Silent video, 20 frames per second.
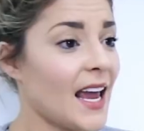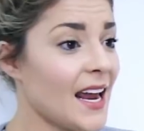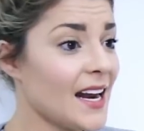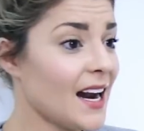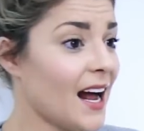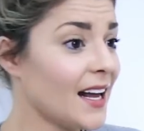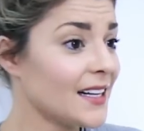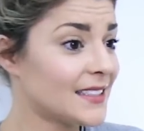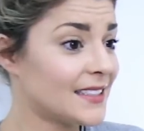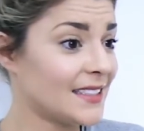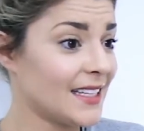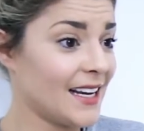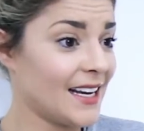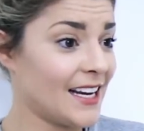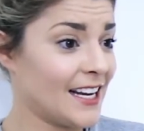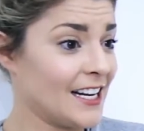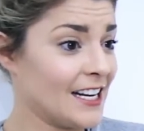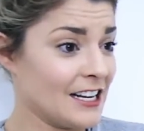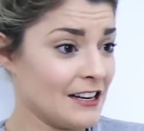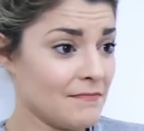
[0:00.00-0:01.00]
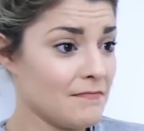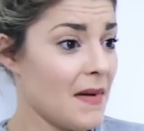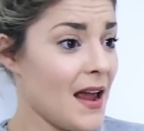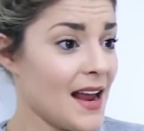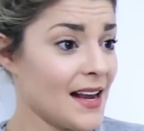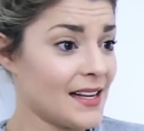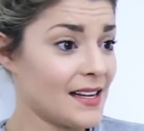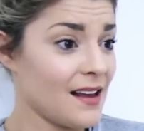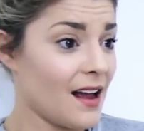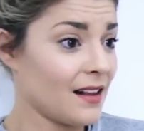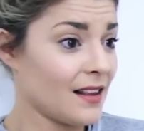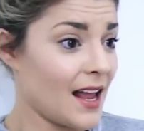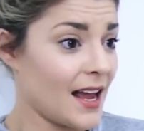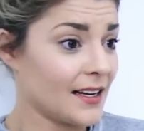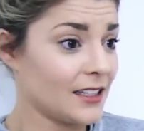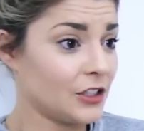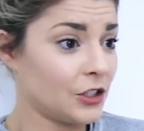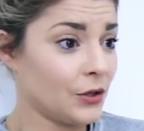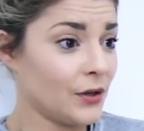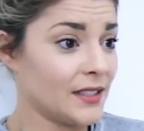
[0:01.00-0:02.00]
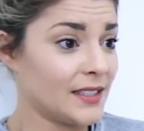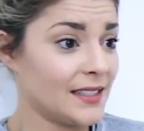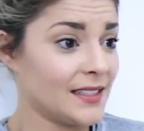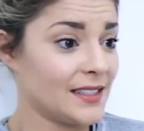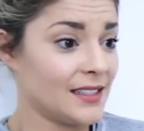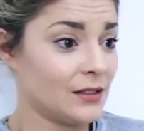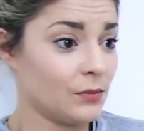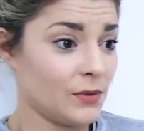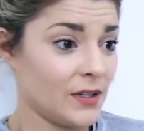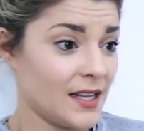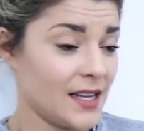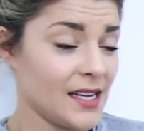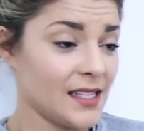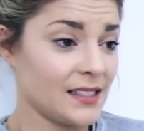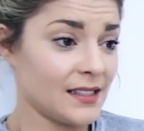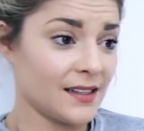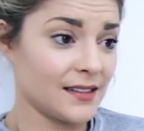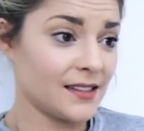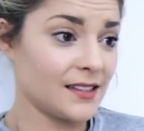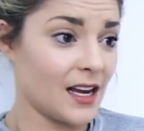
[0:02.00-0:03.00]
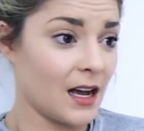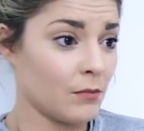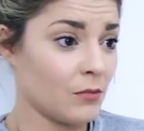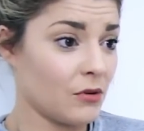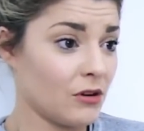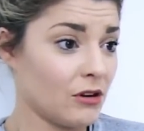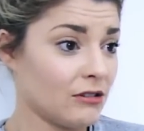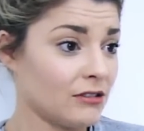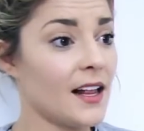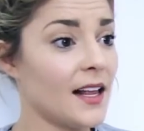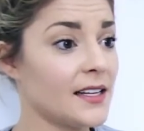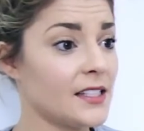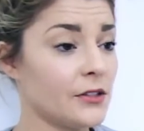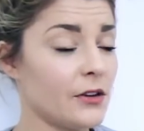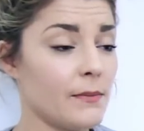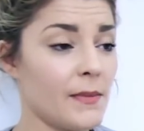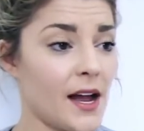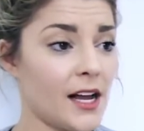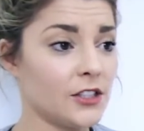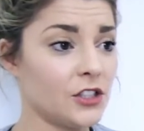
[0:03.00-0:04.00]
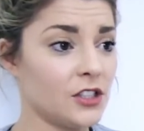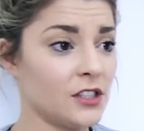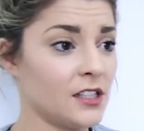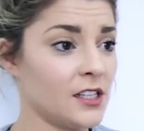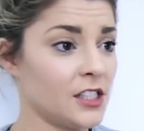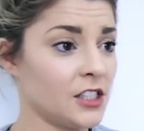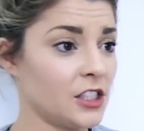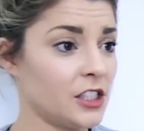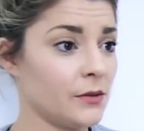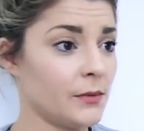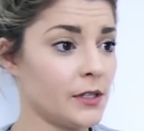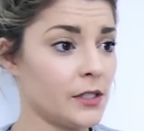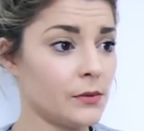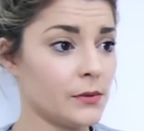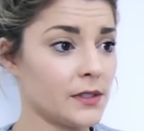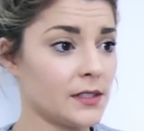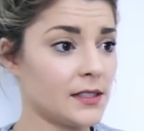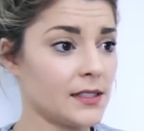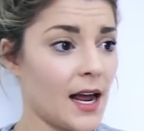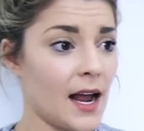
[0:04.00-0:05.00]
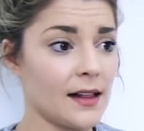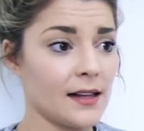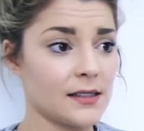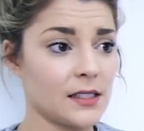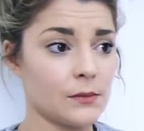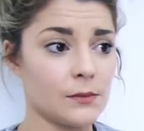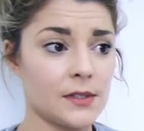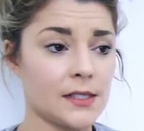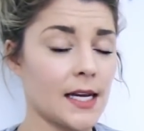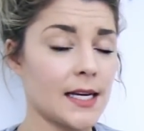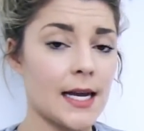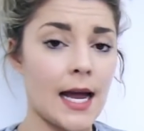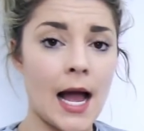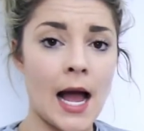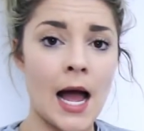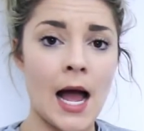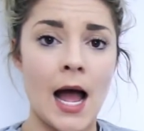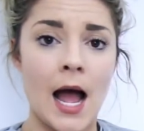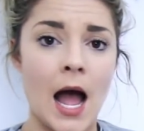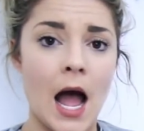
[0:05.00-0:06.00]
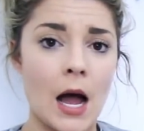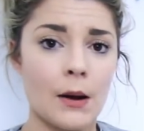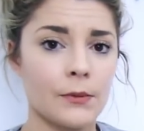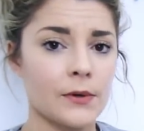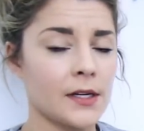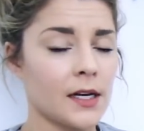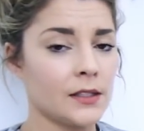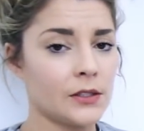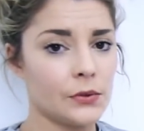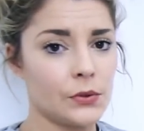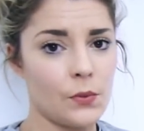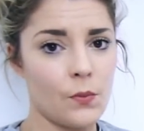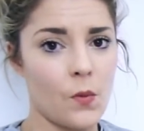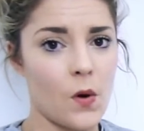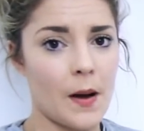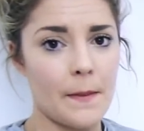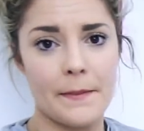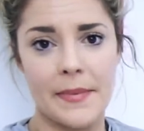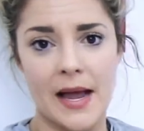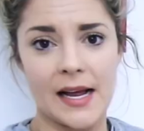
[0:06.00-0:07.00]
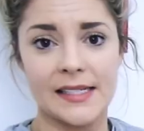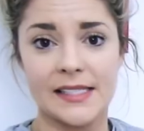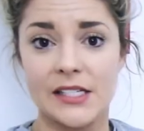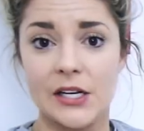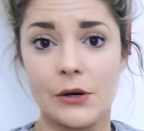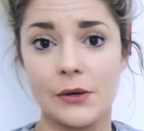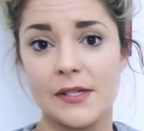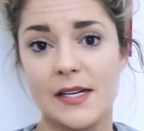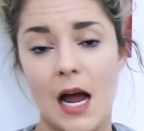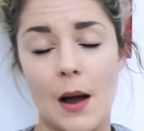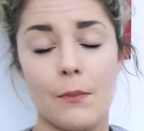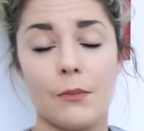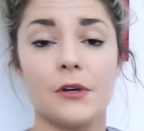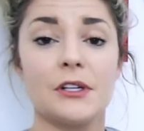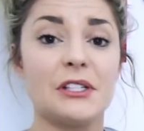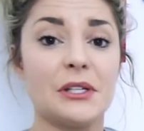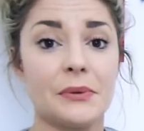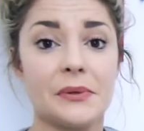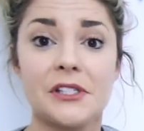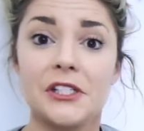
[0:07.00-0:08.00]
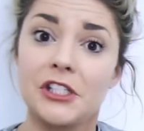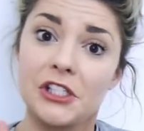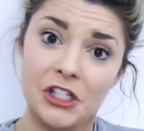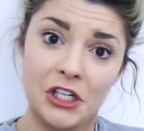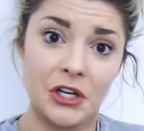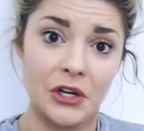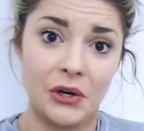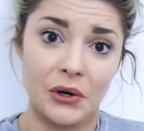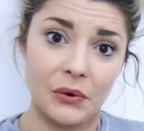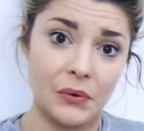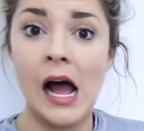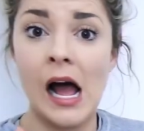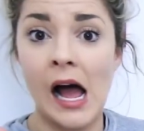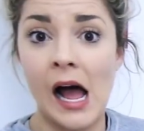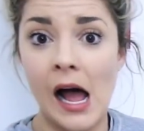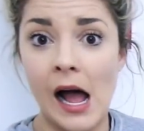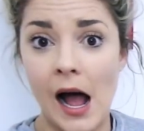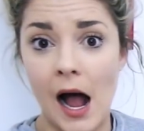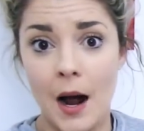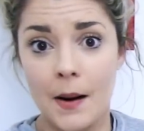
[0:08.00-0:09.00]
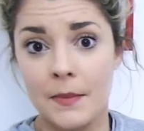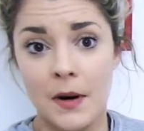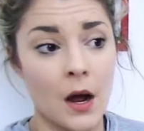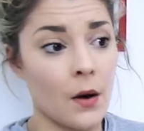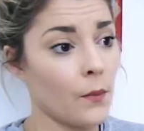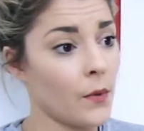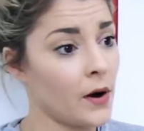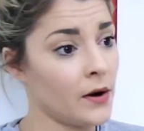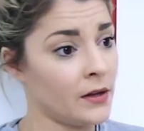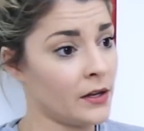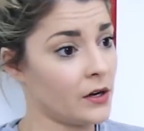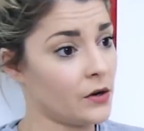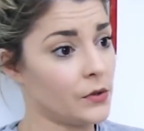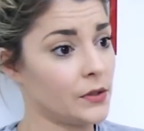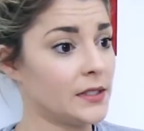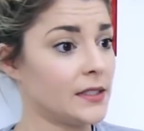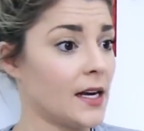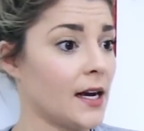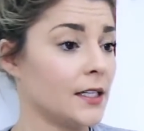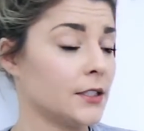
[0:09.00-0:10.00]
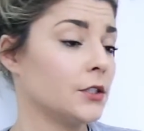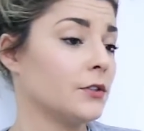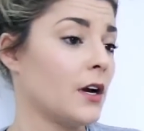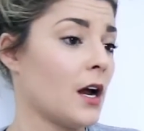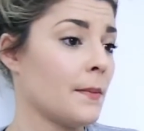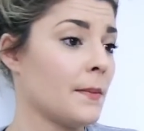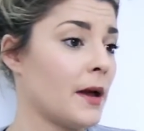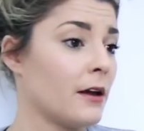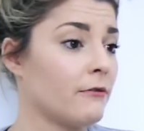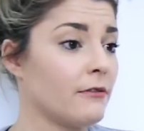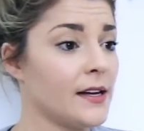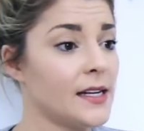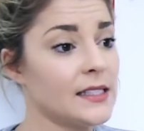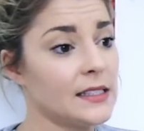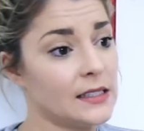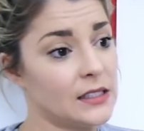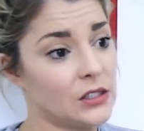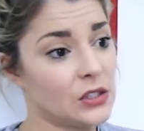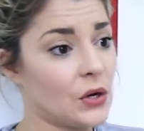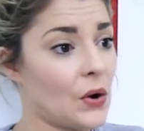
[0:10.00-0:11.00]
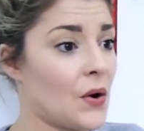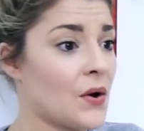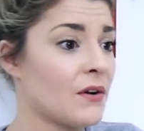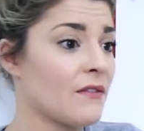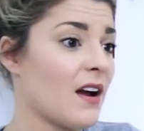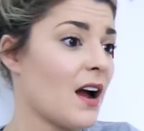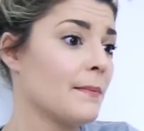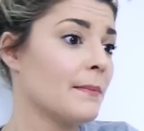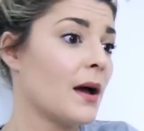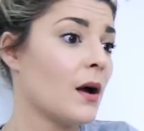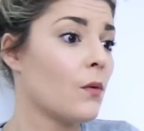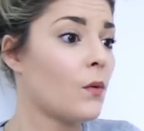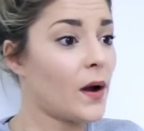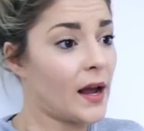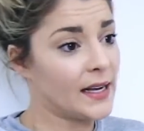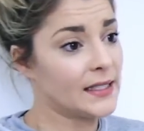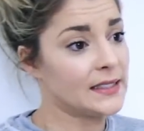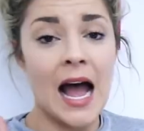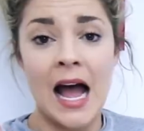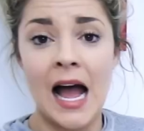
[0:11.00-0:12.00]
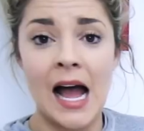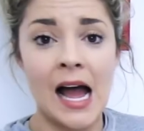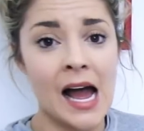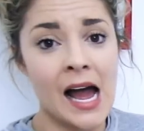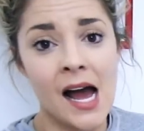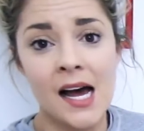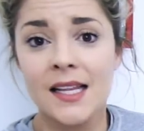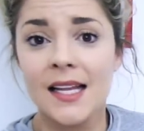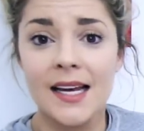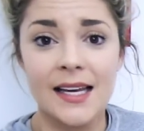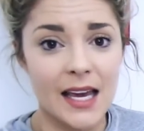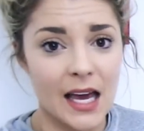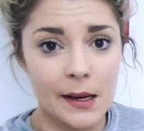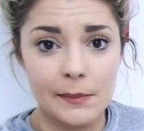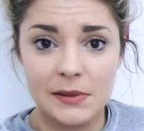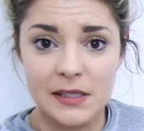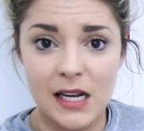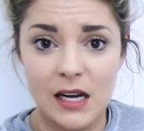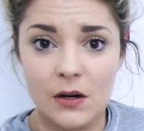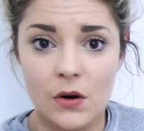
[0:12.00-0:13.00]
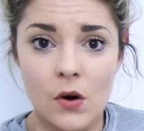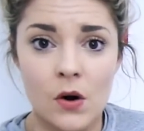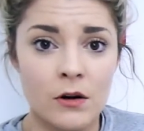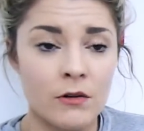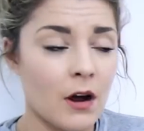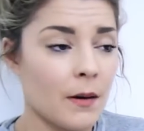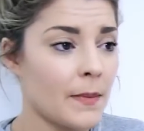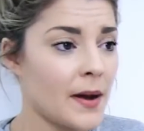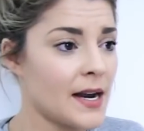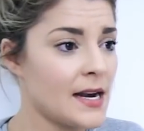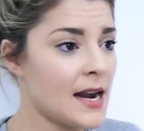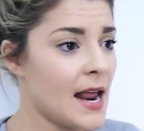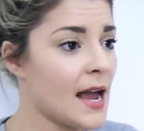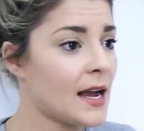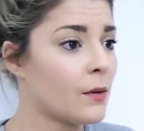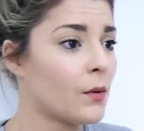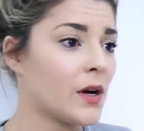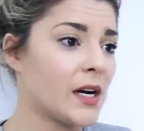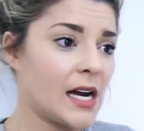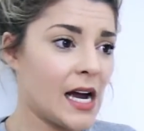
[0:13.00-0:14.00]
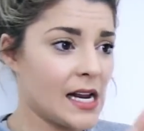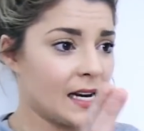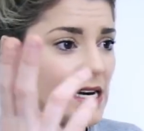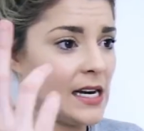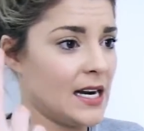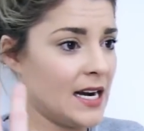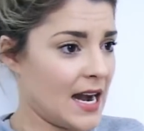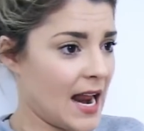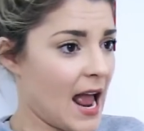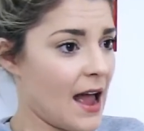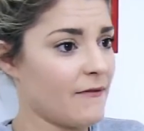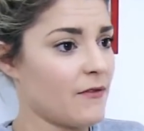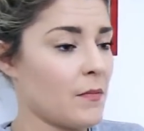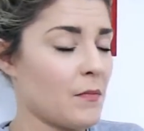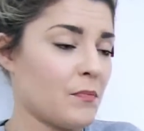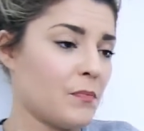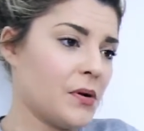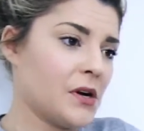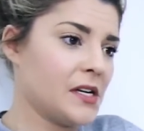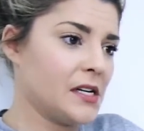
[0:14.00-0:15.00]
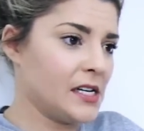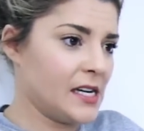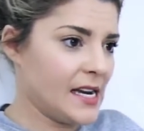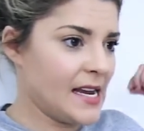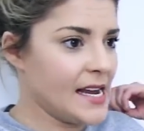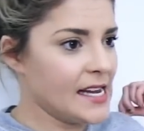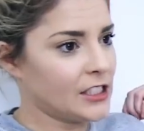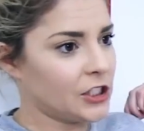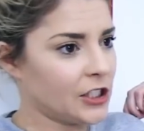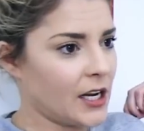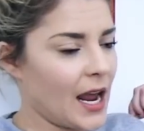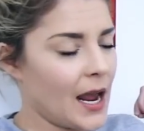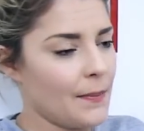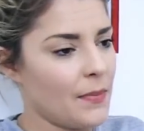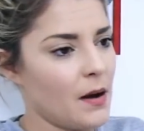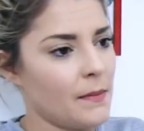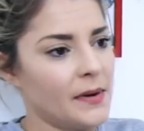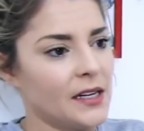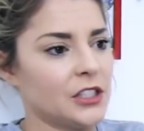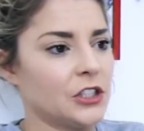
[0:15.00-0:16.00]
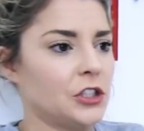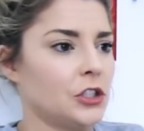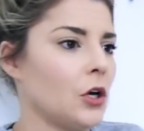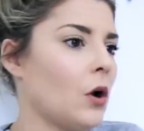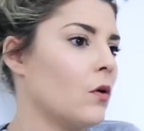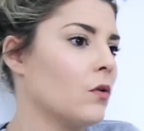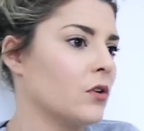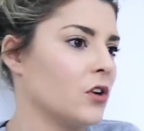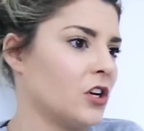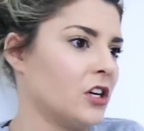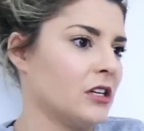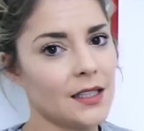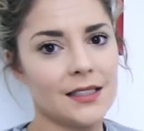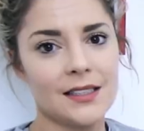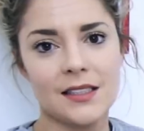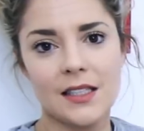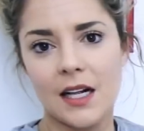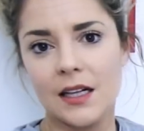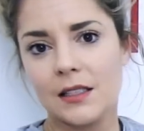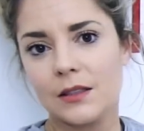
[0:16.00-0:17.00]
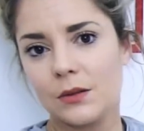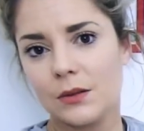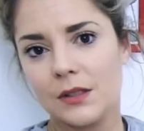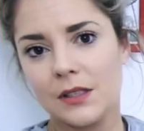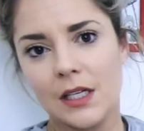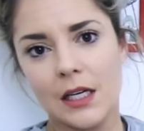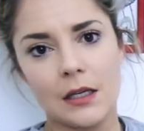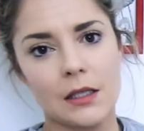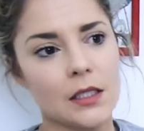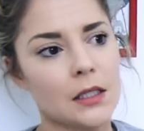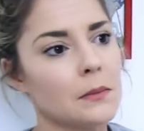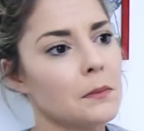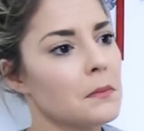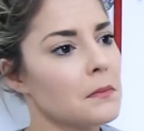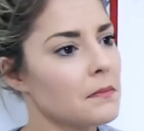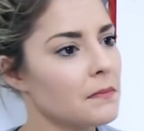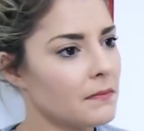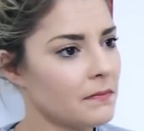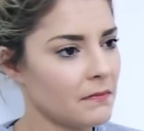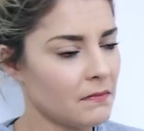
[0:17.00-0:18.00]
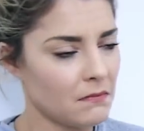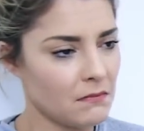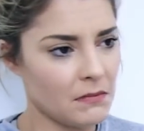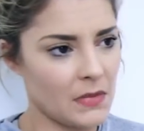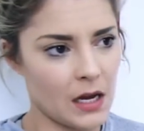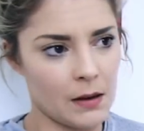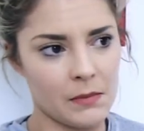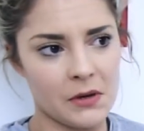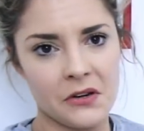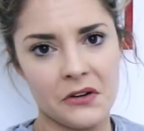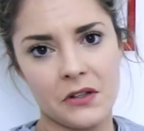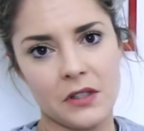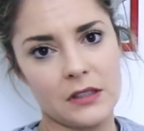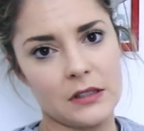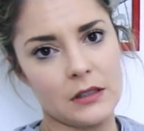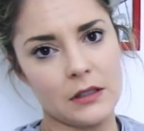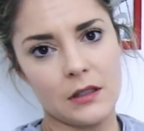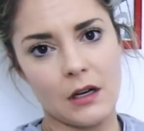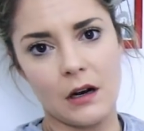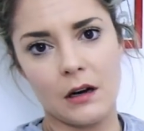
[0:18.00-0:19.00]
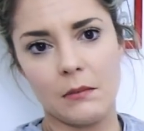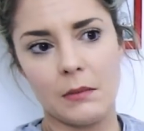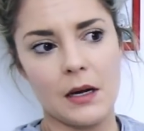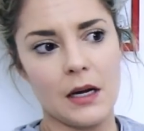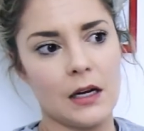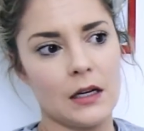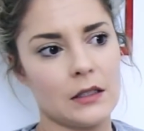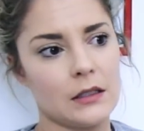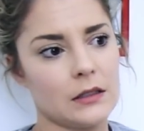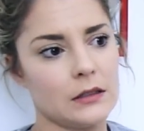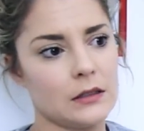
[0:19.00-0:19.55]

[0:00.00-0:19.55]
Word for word: Kate Hudson made a lot of choices with this ensemble. I like to imagine that she went to her stylist and was like, uh-uh, we're not doing one bandeau top, we're doing two. Uh-uh, I'm not wearing the corsage around my wrist, it's going around my waist. Uh-uh, that cape's not going around my neck, we're cutting it in half and putting each cape on my shoulder. And the stylist was like, ma'am, you're in a Starbucks.